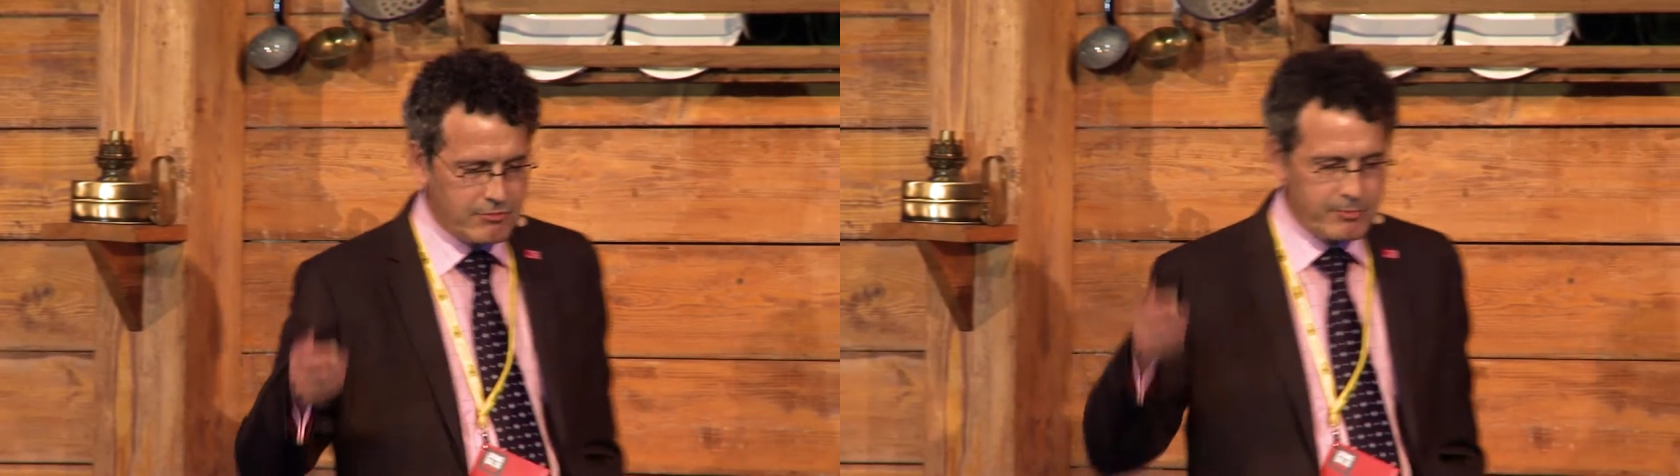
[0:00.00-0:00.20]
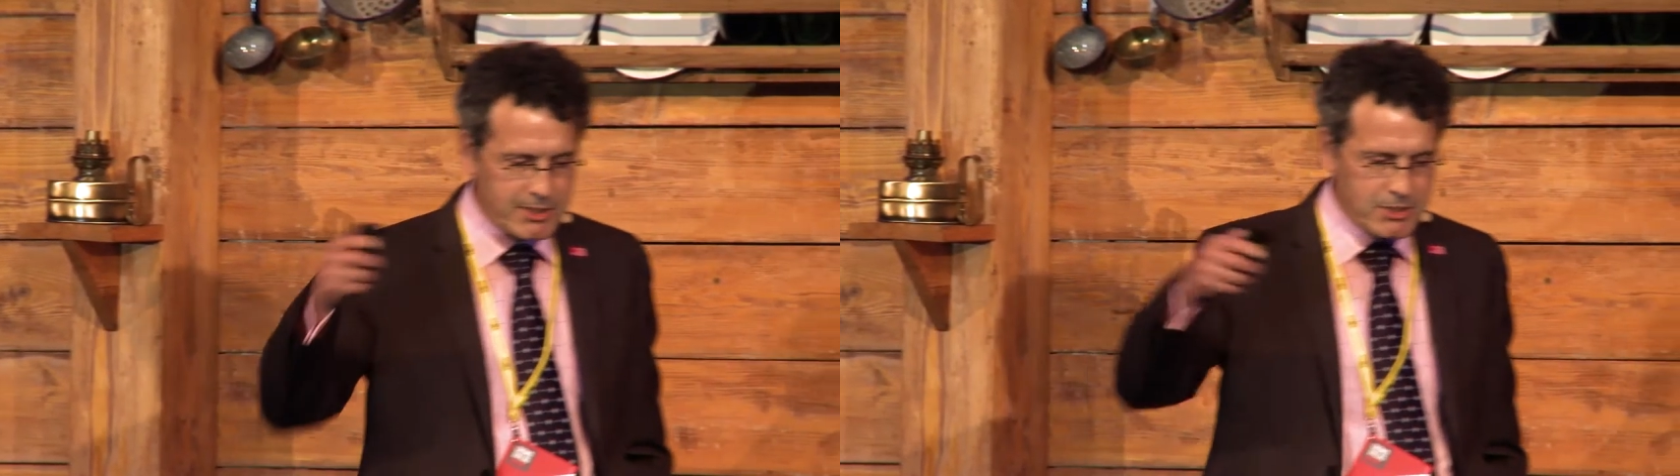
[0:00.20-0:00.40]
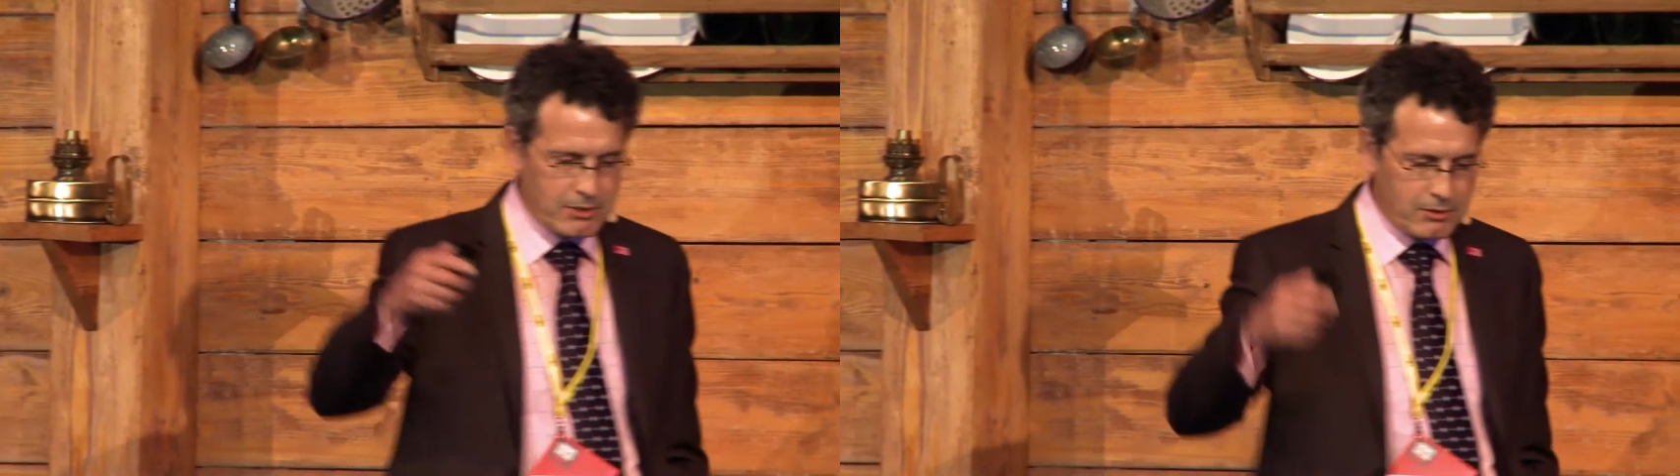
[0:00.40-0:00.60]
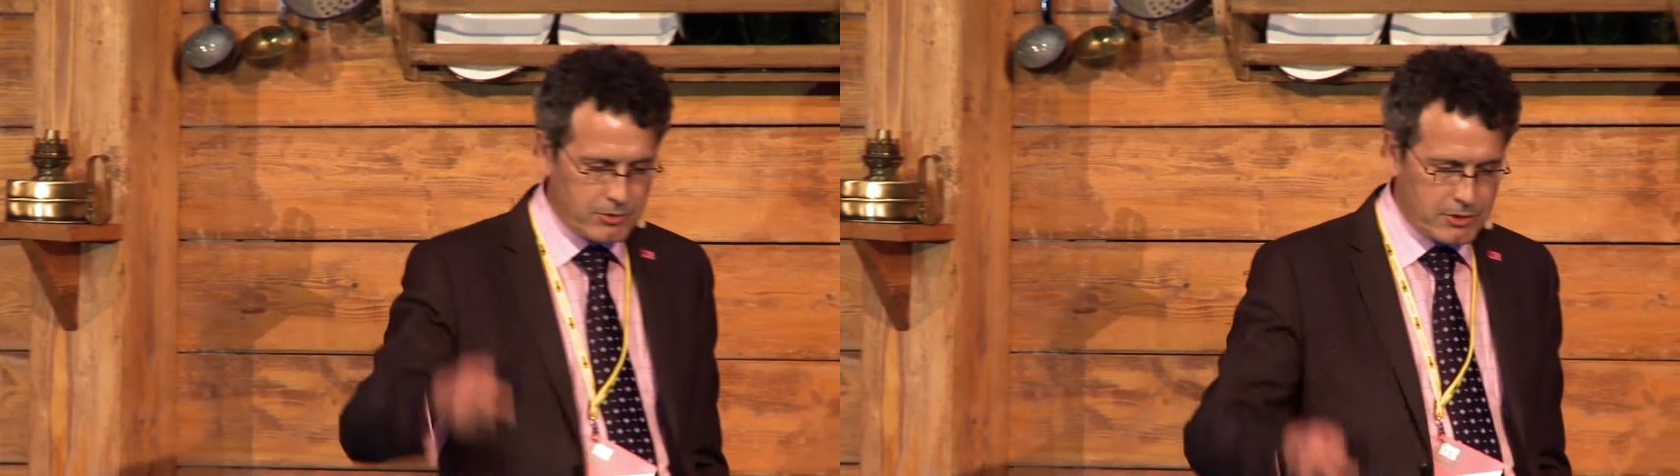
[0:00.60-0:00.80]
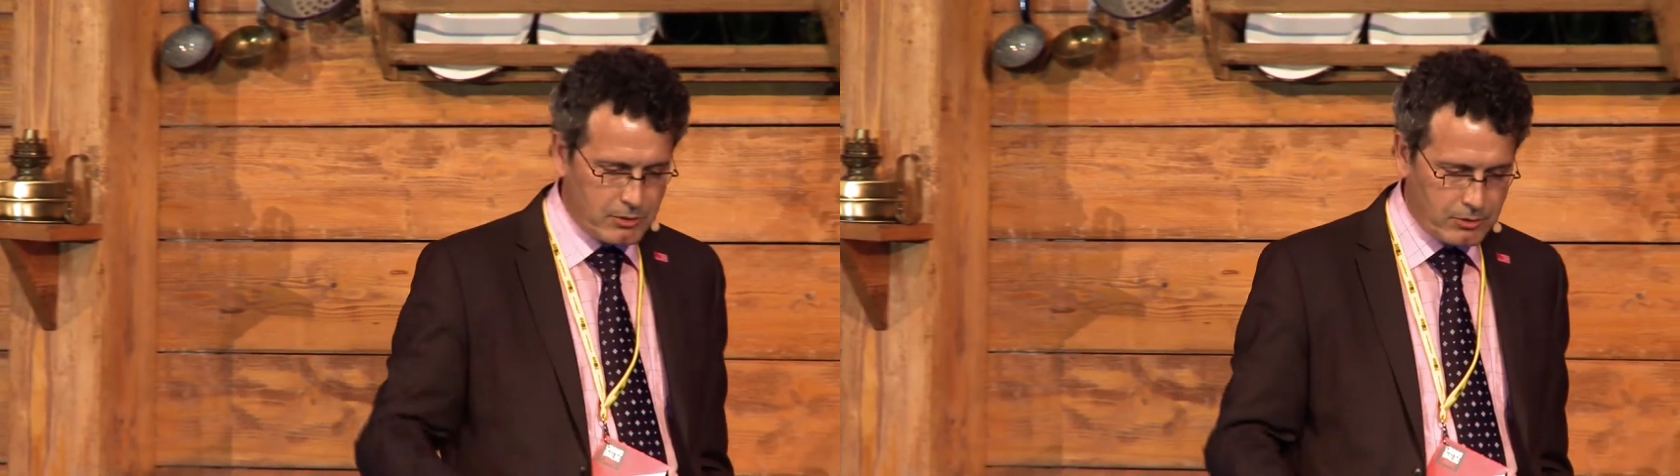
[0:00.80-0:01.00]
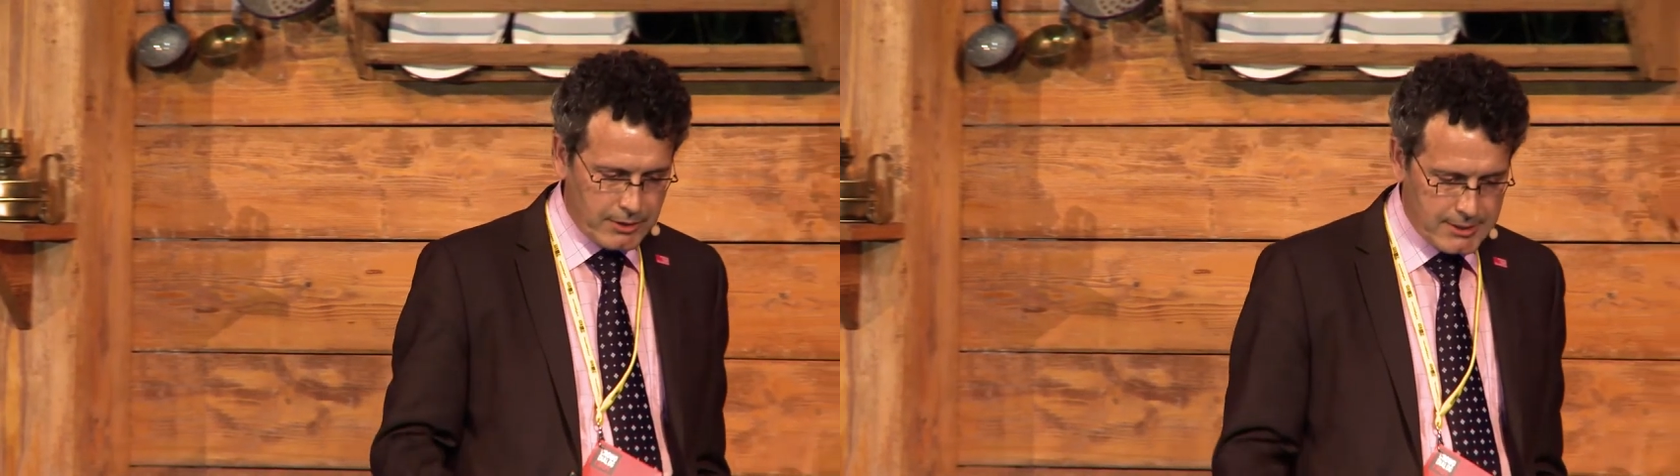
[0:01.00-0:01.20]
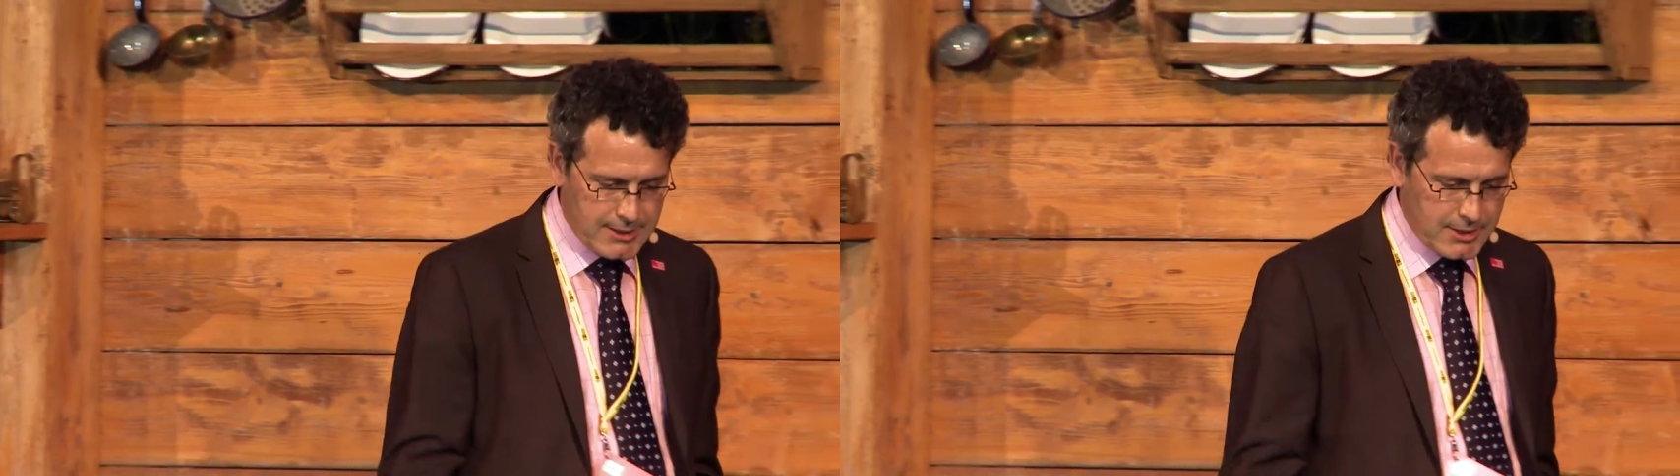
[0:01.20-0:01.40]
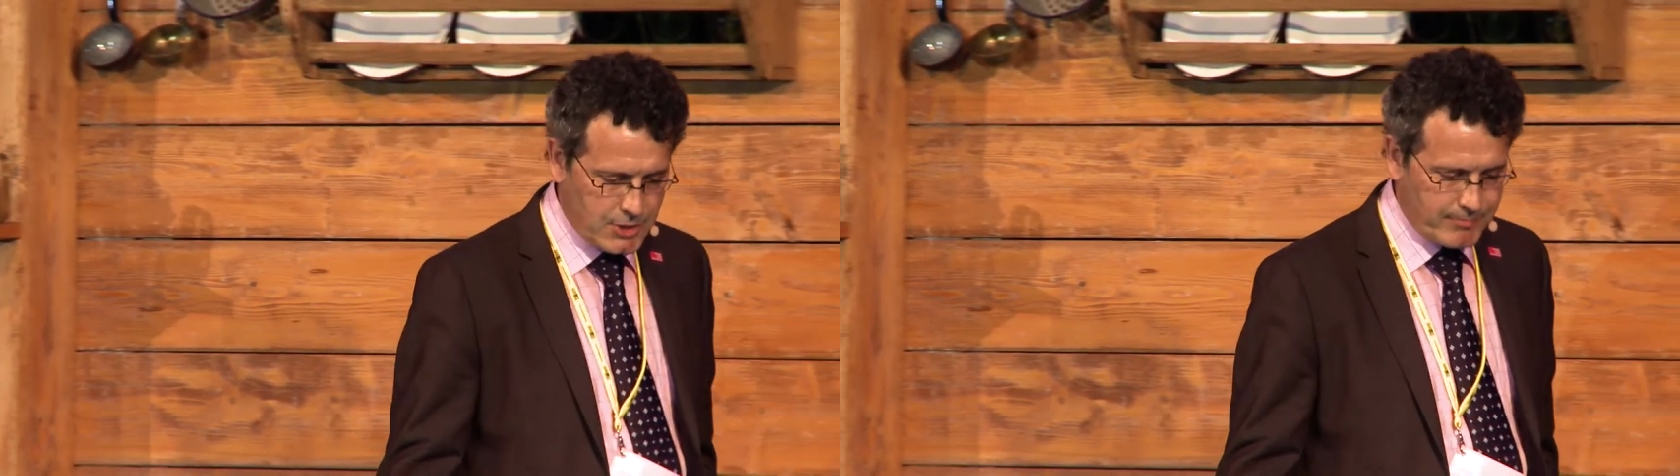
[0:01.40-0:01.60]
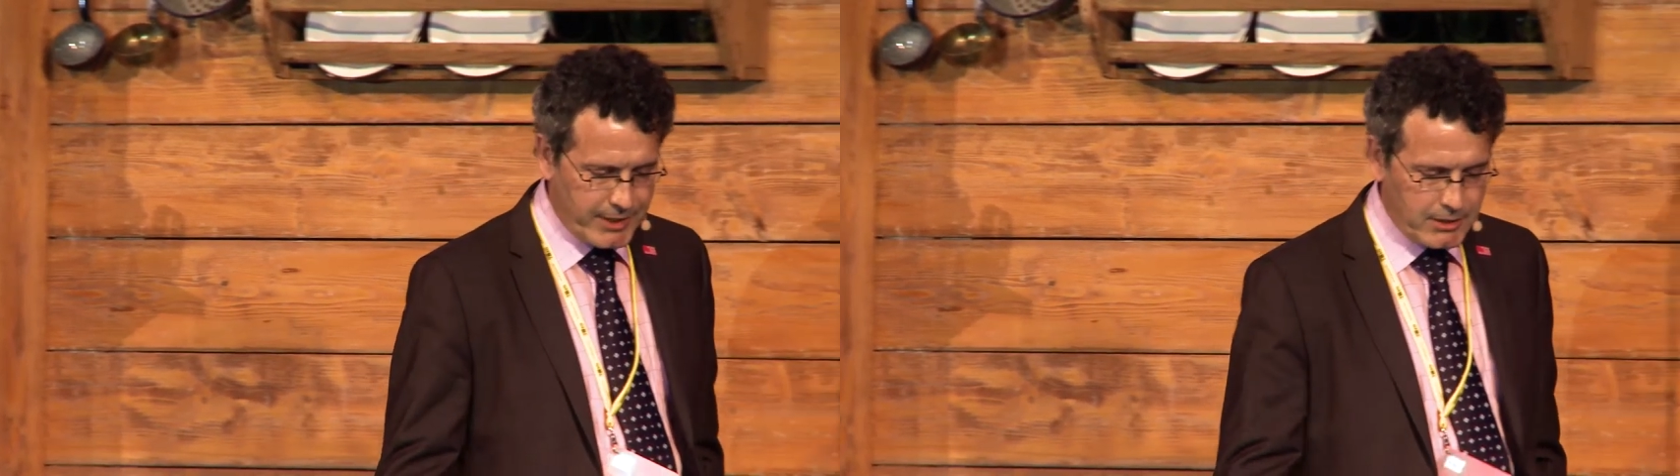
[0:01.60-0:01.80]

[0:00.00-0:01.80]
from external to the organization.